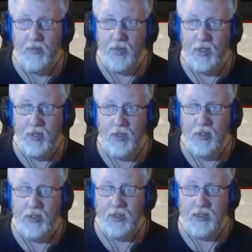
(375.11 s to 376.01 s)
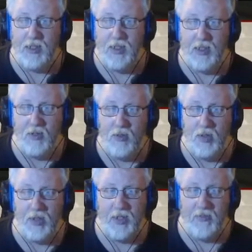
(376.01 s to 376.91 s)
but it's suddenly not
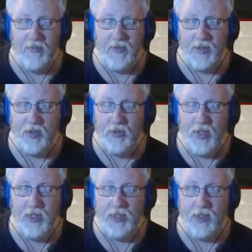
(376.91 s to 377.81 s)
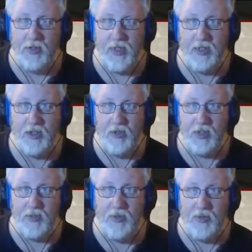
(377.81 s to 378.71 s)
working in Shooter's
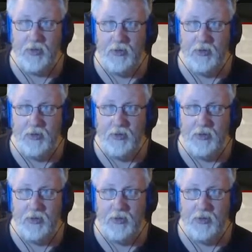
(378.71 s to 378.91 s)
Pool.